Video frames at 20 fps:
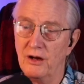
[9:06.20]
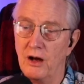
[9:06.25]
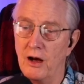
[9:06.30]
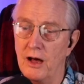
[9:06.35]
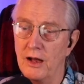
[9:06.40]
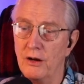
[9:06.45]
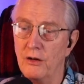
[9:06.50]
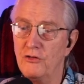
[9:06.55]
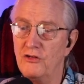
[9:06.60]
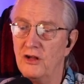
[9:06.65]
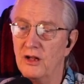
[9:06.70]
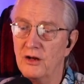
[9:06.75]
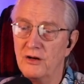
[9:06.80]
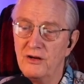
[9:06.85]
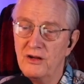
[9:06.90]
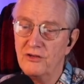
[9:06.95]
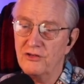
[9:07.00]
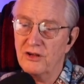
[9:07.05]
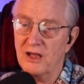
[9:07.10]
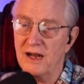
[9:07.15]
Auto tiller
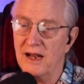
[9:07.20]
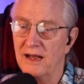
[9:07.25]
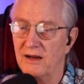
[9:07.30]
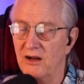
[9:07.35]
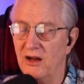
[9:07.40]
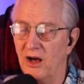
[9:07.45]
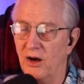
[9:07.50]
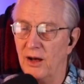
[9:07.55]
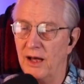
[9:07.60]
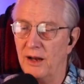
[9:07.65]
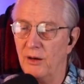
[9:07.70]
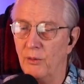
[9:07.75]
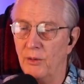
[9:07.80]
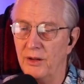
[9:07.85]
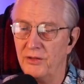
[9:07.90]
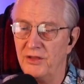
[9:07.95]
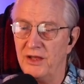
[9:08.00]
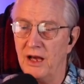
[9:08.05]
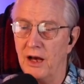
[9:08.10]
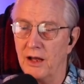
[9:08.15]
disconnect. No, I don't
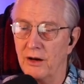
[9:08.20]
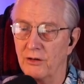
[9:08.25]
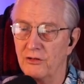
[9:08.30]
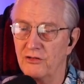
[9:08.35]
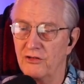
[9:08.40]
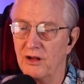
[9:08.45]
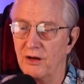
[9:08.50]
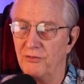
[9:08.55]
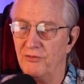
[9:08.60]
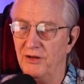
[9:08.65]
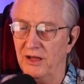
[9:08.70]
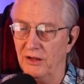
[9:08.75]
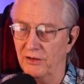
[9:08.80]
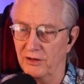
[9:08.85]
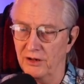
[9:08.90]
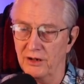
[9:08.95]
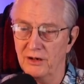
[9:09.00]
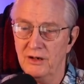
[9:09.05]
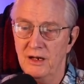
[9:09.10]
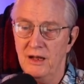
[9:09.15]
want the auto stuff
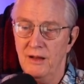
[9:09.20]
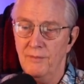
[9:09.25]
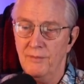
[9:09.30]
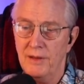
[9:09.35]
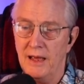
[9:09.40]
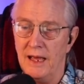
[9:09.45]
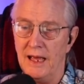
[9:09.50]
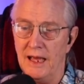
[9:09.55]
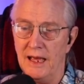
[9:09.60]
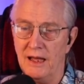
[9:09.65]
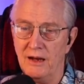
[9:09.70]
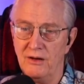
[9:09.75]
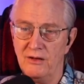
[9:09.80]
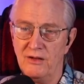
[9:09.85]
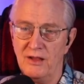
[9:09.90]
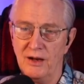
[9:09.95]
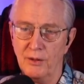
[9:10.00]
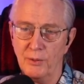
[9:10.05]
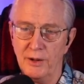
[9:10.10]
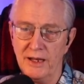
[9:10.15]
either.
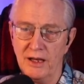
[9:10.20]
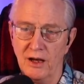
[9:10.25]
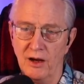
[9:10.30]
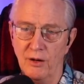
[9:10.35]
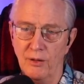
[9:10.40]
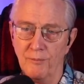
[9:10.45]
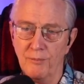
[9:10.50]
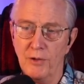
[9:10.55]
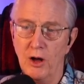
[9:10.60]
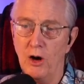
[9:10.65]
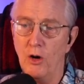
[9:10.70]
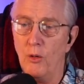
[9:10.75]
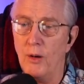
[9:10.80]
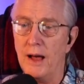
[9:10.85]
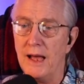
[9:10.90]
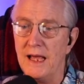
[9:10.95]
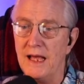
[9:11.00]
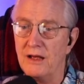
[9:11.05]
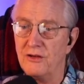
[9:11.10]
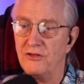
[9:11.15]
And there we go.
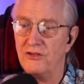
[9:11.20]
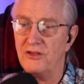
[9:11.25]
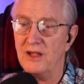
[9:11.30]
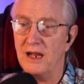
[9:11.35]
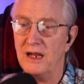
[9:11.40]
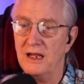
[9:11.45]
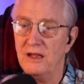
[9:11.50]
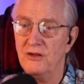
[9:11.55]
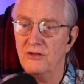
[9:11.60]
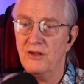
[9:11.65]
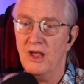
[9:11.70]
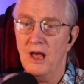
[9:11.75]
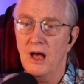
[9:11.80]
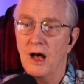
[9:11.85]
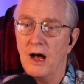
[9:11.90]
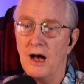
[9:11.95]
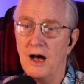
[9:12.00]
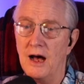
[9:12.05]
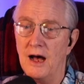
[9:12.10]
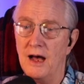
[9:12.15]
OIS settings.
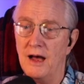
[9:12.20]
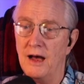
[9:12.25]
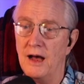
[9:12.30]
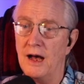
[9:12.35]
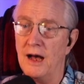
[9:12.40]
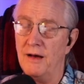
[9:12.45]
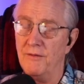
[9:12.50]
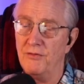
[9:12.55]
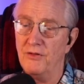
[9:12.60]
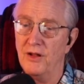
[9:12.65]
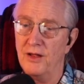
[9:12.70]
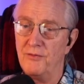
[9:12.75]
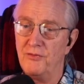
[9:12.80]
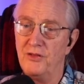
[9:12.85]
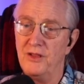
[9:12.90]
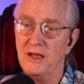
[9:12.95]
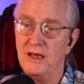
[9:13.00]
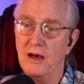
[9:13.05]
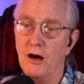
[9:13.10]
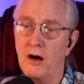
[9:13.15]
I've left
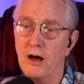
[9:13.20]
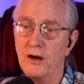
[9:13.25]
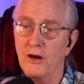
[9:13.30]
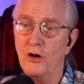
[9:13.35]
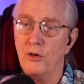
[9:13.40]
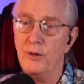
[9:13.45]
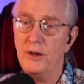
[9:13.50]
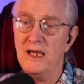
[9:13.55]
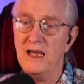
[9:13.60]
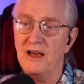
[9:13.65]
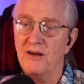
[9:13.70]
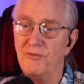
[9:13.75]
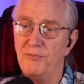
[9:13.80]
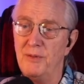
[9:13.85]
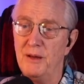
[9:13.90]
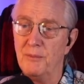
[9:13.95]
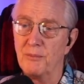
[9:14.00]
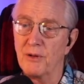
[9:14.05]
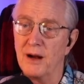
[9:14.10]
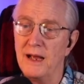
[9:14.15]
the auto
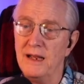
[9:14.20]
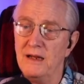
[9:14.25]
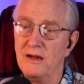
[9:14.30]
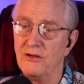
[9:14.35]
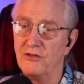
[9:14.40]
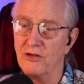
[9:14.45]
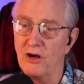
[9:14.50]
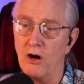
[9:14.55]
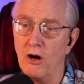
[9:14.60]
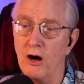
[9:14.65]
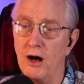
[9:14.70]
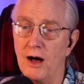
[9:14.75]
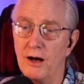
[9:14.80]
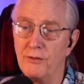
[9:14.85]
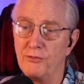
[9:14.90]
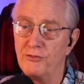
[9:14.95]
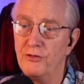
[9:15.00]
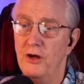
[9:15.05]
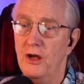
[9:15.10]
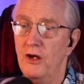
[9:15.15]
EFB brightness
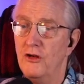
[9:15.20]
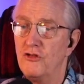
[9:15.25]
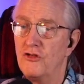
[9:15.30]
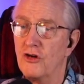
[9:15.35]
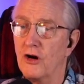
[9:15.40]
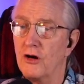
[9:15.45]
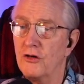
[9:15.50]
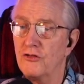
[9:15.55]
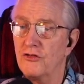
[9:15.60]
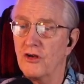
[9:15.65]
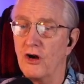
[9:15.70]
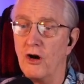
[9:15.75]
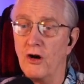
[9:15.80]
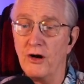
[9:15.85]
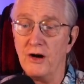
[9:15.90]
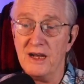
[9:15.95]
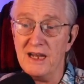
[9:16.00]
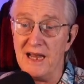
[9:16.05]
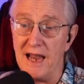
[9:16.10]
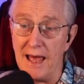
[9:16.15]
off. Charts
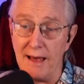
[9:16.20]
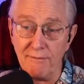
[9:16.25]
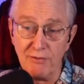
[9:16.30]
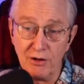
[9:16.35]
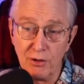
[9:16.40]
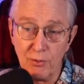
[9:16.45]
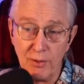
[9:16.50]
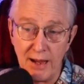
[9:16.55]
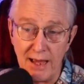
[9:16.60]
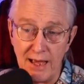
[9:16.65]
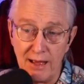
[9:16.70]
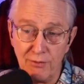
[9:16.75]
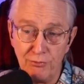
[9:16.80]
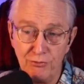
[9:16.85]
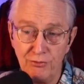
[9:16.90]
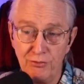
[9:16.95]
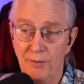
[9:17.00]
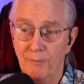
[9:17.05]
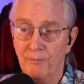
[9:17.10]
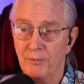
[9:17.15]
are Navigraph.
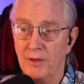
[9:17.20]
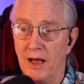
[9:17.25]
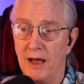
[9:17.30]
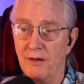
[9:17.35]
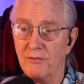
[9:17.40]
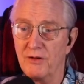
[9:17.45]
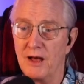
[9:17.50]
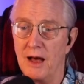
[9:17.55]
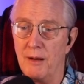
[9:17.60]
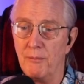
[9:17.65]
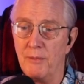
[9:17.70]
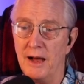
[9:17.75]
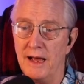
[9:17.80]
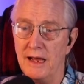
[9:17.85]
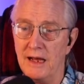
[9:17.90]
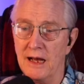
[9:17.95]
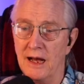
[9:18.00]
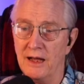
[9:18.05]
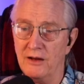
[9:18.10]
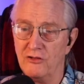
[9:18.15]
I've got
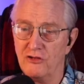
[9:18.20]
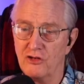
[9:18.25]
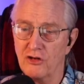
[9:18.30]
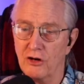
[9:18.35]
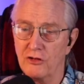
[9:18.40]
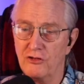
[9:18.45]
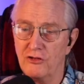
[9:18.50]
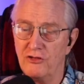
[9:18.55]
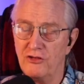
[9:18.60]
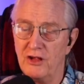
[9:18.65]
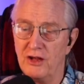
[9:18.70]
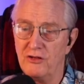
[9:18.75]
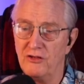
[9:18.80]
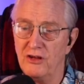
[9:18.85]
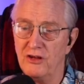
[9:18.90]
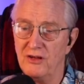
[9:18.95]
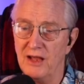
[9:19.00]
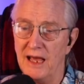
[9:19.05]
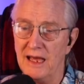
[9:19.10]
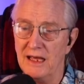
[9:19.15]
my charts set
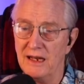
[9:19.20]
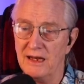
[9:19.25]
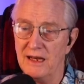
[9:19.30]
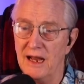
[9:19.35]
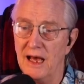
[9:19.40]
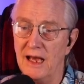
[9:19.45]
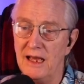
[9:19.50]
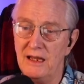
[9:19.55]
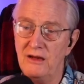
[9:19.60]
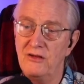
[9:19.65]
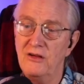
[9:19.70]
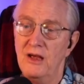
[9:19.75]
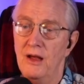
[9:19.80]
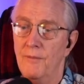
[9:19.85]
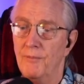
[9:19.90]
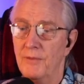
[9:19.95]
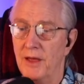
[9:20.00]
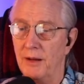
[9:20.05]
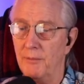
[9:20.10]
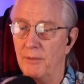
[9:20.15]
to day and night,
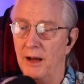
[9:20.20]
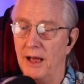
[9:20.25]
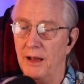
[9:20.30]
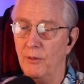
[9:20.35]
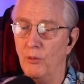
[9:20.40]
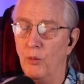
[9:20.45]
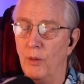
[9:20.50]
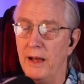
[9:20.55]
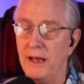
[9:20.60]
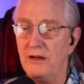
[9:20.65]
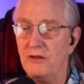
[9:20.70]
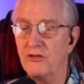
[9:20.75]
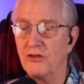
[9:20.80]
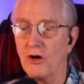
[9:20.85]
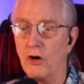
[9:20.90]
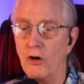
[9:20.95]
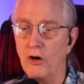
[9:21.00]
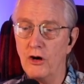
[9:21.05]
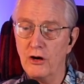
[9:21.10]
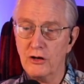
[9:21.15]
and my weights
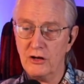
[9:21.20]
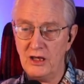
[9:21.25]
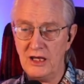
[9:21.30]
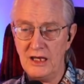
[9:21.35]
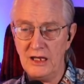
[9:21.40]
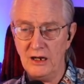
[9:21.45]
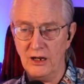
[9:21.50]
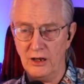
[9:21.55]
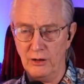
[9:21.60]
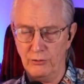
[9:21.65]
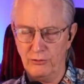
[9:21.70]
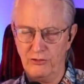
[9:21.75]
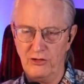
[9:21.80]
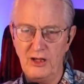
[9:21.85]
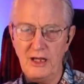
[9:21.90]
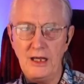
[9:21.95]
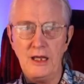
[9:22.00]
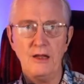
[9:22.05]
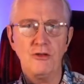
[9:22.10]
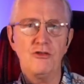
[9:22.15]
are kilos.
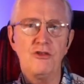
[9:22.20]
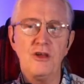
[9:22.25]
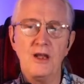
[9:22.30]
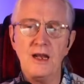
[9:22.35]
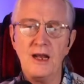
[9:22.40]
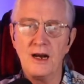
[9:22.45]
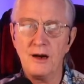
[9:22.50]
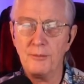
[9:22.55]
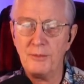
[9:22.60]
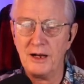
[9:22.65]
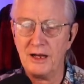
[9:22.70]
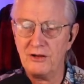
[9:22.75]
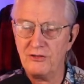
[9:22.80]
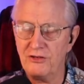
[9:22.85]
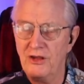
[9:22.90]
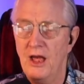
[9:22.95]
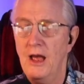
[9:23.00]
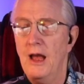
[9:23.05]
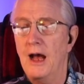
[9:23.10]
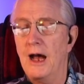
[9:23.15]
It's an
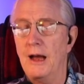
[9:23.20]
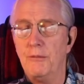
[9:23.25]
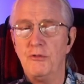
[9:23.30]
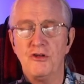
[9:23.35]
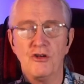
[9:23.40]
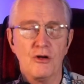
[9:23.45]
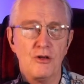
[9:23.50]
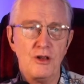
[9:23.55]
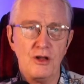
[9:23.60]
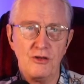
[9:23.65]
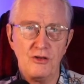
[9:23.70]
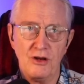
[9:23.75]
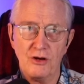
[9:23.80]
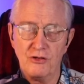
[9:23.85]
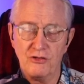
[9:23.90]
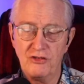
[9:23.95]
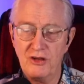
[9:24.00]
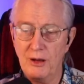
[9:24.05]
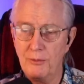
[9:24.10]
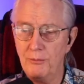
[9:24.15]
Airbus. I'm sure that
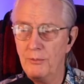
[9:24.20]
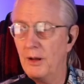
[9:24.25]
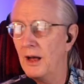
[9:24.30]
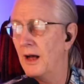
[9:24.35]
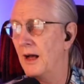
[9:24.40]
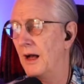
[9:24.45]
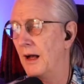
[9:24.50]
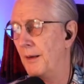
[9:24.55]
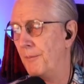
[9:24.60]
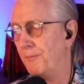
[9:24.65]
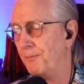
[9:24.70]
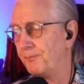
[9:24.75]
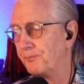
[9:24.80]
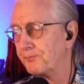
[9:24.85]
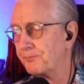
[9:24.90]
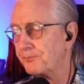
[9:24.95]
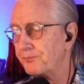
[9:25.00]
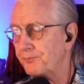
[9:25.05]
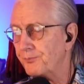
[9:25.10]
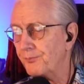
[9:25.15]
there's some
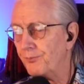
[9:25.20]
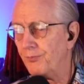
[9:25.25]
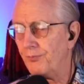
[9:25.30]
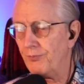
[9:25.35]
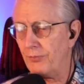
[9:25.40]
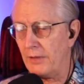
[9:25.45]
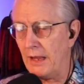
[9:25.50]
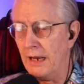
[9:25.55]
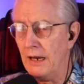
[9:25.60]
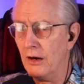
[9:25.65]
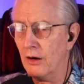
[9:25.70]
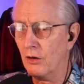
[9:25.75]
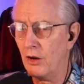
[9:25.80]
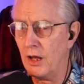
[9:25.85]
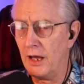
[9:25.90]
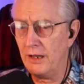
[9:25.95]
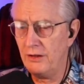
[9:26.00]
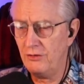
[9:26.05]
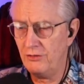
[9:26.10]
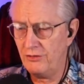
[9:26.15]

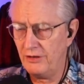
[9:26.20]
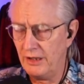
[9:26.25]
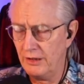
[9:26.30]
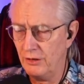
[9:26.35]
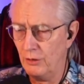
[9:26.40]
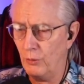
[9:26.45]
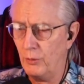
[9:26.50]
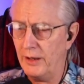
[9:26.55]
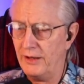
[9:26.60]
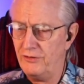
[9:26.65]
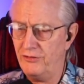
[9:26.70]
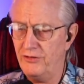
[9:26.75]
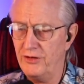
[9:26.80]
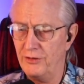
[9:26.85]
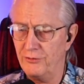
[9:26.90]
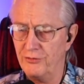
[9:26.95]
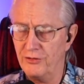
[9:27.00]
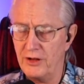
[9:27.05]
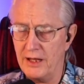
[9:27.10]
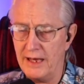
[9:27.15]
airlines in the West
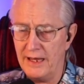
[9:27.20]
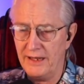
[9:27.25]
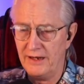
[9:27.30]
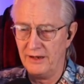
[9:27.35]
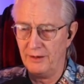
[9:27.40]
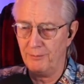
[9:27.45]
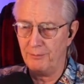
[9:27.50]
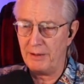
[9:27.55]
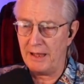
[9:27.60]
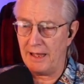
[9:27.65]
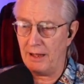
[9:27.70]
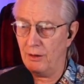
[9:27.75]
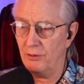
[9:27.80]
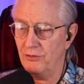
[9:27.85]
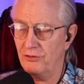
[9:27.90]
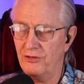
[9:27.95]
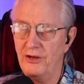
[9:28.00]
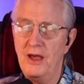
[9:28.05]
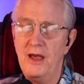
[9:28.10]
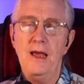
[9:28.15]
that fly it in
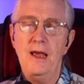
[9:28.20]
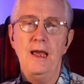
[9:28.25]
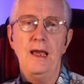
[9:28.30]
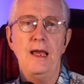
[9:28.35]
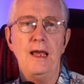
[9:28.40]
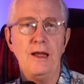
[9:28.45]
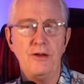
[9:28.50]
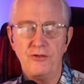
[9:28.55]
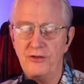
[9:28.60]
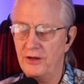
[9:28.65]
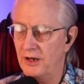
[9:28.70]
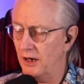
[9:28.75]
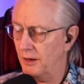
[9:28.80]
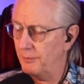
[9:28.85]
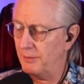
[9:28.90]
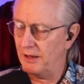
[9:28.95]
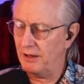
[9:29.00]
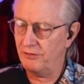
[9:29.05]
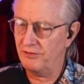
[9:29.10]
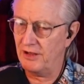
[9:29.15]
pounds. It's an
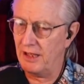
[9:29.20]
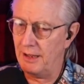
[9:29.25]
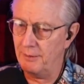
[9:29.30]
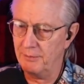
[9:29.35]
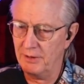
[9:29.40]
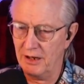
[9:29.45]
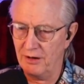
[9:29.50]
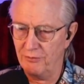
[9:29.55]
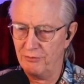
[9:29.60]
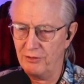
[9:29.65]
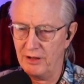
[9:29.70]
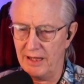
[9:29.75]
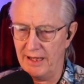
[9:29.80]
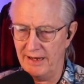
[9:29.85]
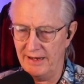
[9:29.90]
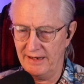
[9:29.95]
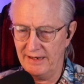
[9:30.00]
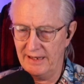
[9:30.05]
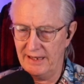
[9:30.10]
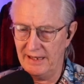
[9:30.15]
Airbus. I'm going to fly
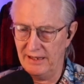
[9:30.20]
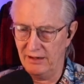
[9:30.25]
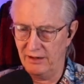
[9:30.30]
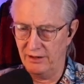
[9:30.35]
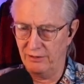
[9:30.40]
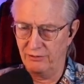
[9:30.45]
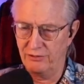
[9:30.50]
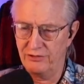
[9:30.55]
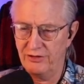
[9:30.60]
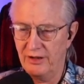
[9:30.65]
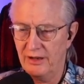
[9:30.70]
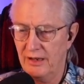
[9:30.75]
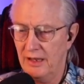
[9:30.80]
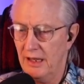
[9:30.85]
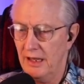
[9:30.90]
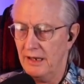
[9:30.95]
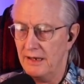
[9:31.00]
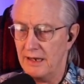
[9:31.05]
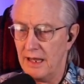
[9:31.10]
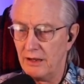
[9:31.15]
it in kilos.
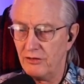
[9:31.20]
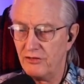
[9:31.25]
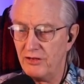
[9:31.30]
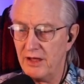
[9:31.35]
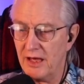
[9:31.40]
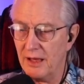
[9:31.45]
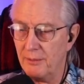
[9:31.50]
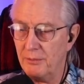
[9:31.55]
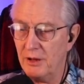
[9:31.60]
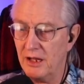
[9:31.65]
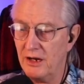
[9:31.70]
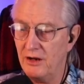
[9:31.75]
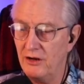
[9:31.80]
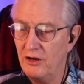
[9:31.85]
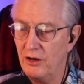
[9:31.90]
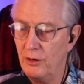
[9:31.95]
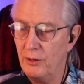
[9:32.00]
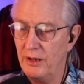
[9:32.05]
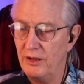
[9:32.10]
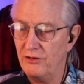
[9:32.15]
Next thing I'm going to
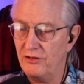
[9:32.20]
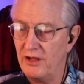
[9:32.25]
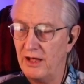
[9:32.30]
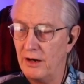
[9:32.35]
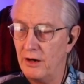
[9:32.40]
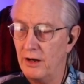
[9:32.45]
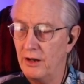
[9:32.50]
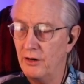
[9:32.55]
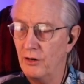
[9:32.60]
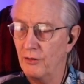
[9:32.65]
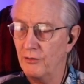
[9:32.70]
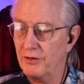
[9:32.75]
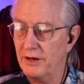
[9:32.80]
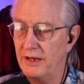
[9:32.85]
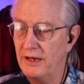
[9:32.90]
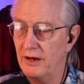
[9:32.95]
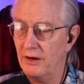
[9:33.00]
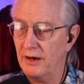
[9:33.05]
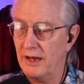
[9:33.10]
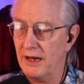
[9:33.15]
do is head on over
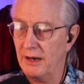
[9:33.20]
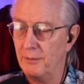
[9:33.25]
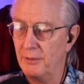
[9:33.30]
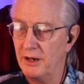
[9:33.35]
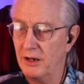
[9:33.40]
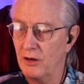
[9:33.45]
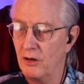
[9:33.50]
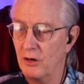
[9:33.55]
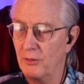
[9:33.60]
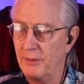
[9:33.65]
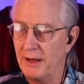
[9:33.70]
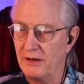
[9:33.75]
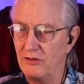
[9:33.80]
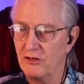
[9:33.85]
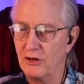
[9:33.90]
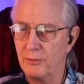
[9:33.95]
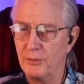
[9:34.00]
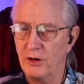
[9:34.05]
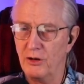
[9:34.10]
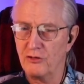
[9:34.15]
here, and I'm going to go to my
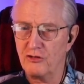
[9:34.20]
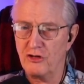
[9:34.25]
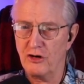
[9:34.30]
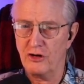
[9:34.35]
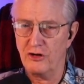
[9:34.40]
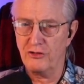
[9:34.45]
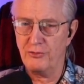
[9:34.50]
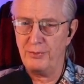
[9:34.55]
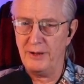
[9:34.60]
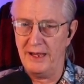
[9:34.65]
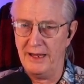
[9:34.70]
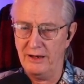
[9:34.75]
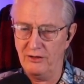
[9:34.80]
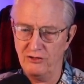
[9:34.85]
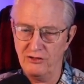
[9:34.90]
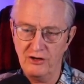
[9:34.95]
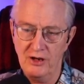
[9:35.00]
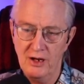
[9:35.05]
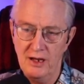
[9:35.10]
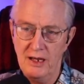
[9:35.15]
terminal charts
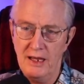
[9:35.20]
page.